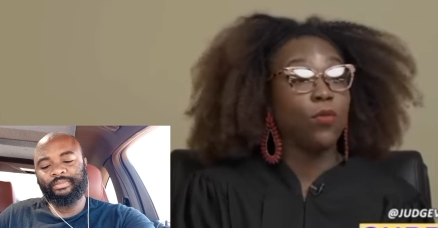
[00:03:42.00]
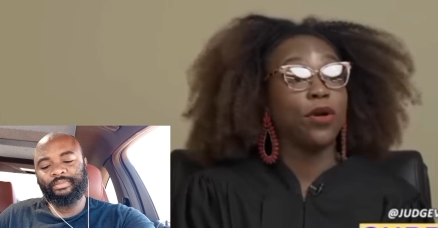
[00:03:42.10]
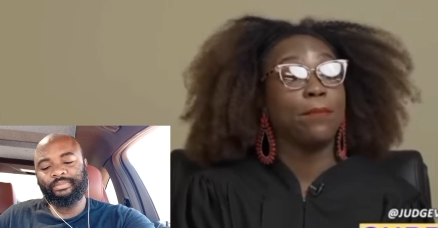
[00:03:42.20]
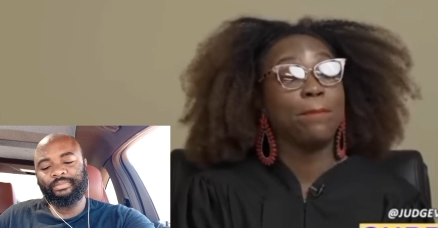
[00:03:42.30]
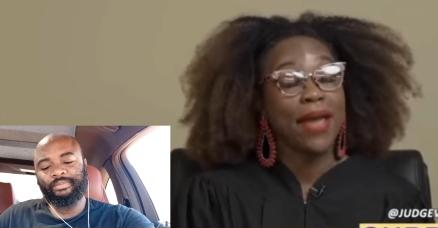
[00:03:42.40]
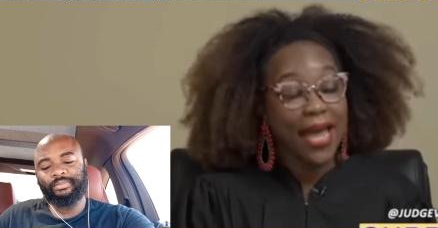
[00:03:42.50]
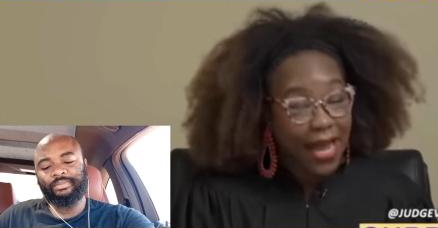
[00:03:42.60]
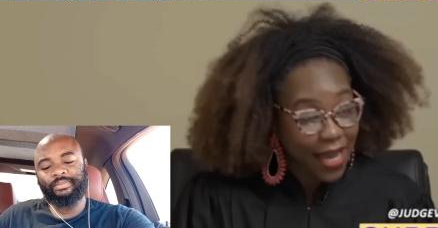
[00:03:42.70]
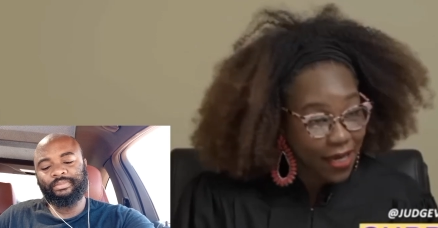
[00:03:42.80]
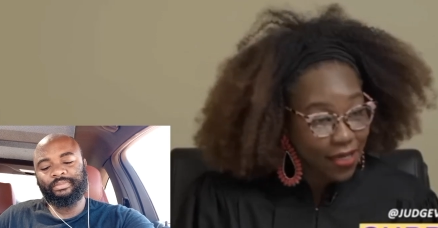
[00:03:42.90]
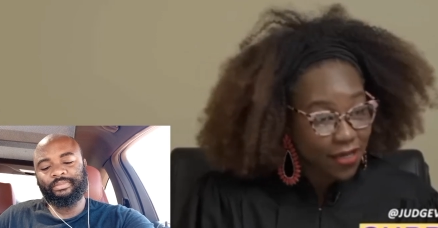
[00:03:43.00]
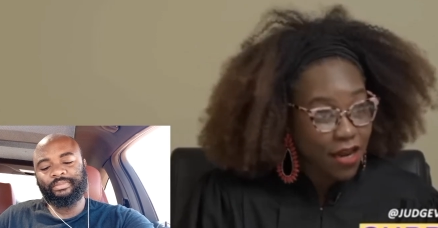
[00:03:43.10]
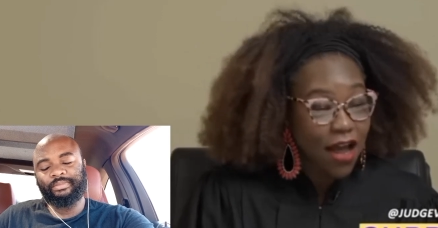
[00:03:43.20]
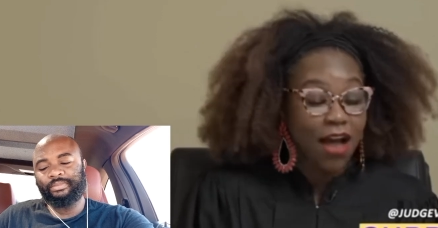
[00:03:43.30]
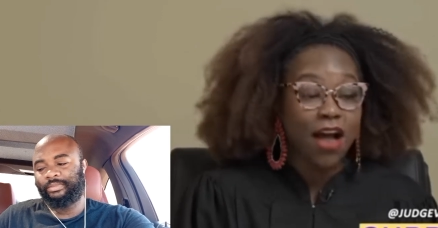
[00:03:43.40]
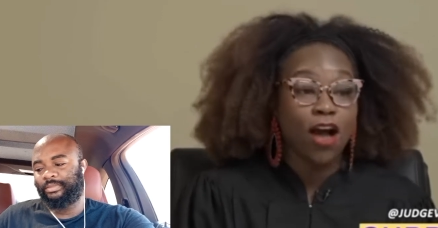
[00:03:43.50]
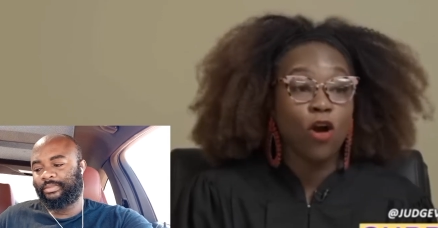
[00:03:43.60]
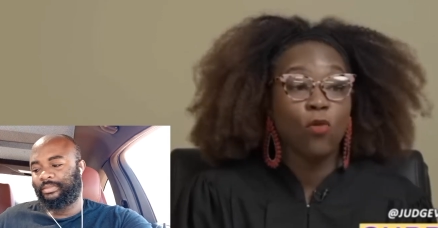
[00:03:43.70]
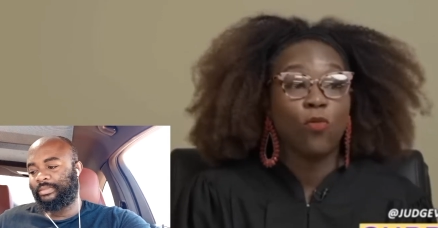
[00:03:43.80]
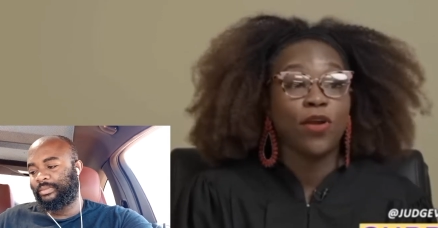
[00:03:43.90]
Speaker 1: Yes, We're back.
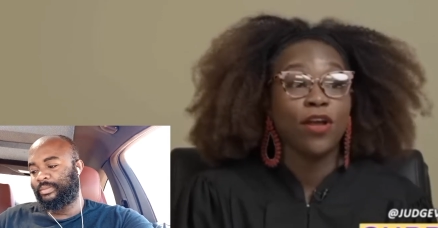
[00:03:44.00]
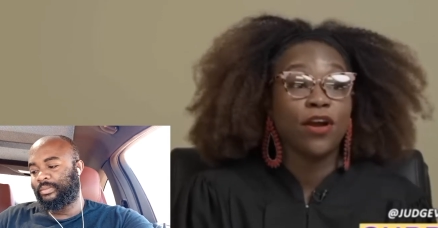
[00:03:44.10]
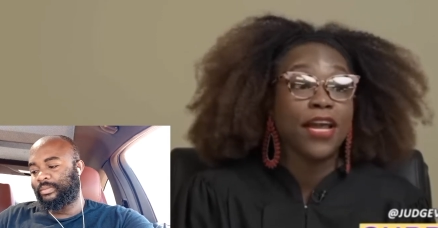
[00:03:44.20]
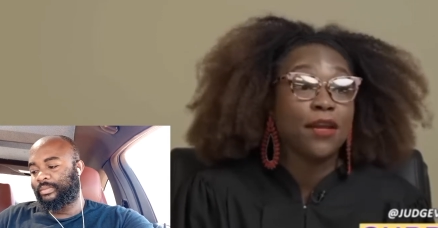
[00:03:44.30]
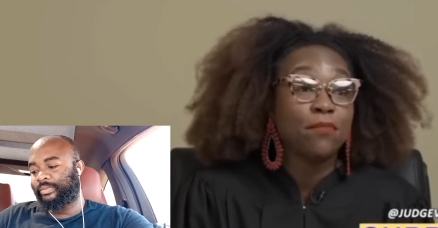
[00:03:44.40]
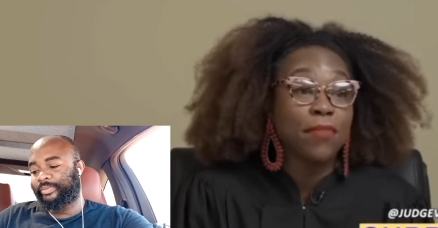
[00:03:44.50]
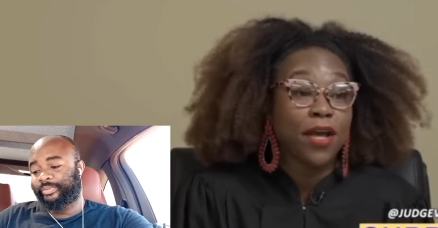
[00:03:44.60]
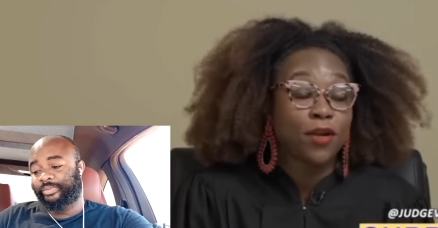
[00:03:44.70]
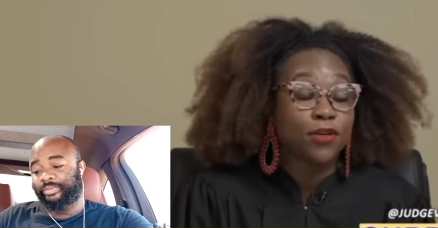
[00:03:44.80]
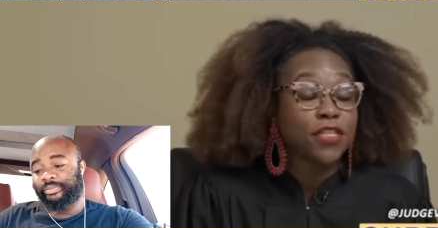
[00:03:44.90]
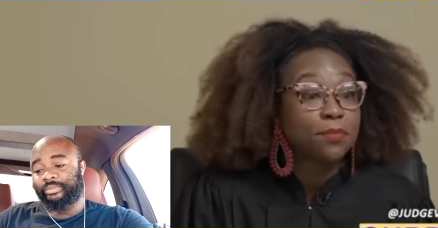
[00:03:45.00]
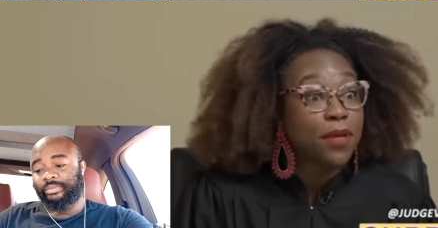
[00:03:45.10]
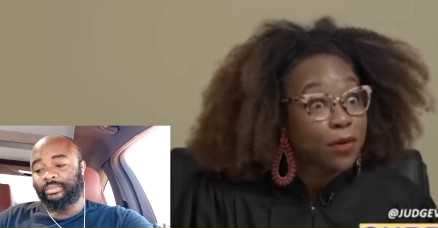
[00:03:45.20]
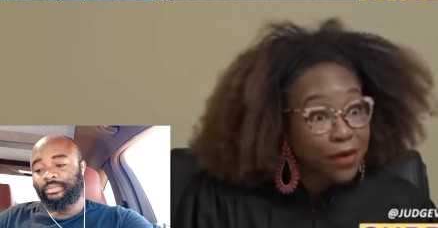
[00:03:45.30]
Yes. I hope we are in better